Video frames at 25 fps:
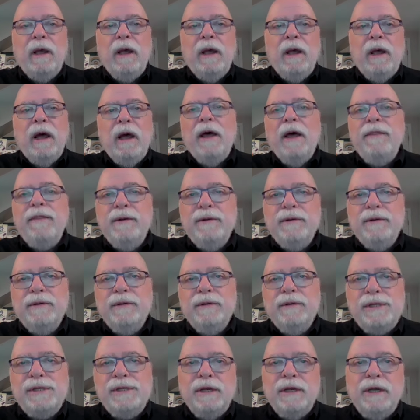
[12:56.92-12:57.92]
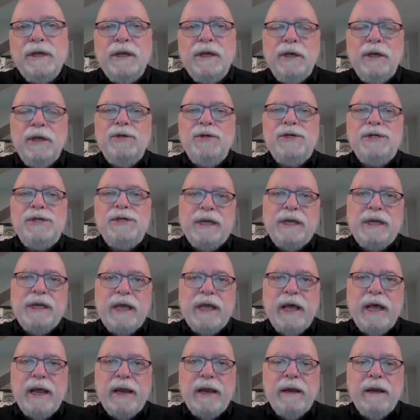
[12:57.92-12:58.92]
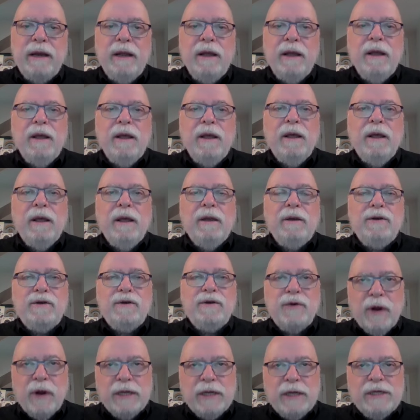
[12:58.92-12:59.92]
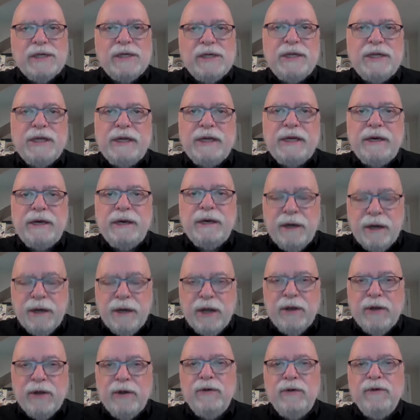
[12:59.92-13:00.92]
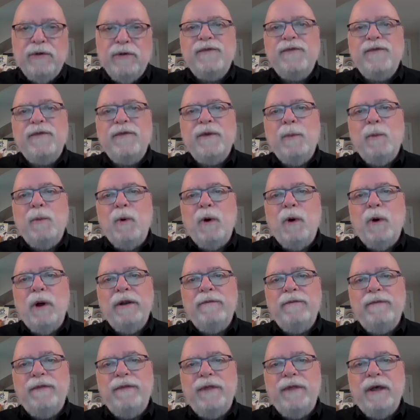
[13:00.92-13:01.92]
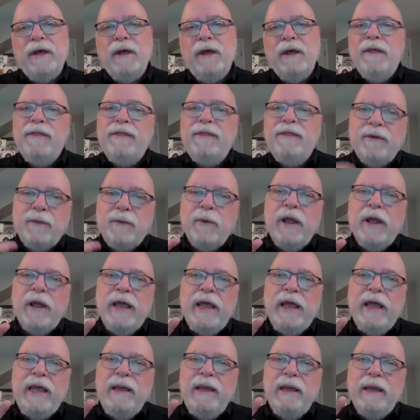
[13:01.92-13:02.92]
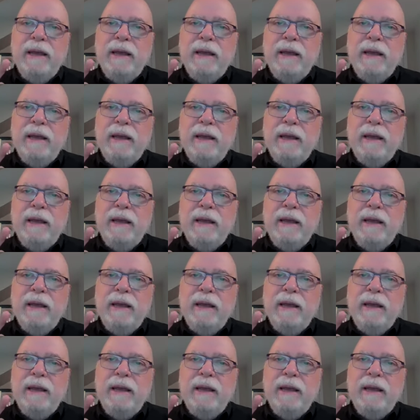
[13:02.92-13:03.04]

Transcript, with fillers: Others used to get trusted news from one of the three